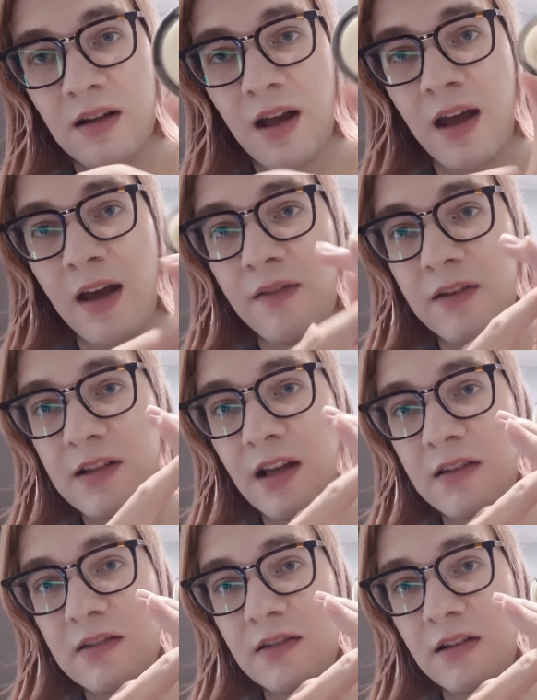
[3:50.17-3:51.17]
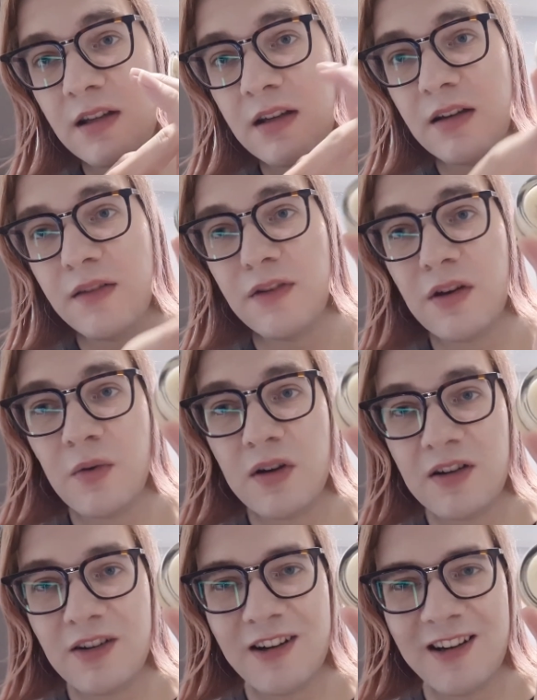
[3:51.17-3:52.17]
I have a tattoo here if you're
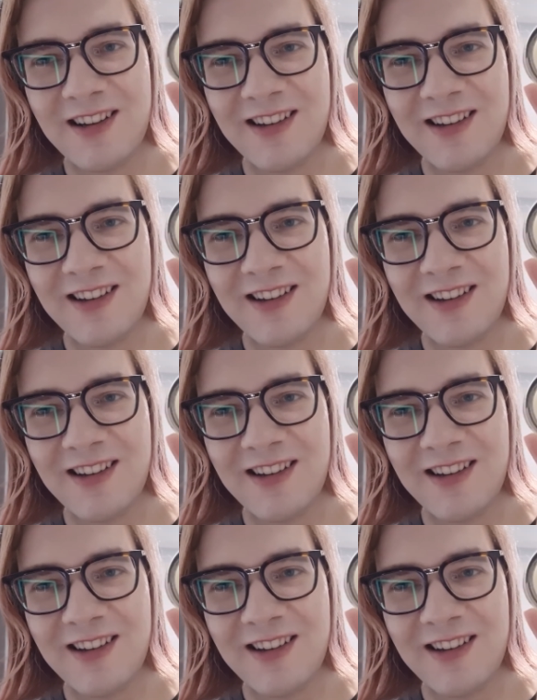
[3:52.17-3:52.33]
wondering.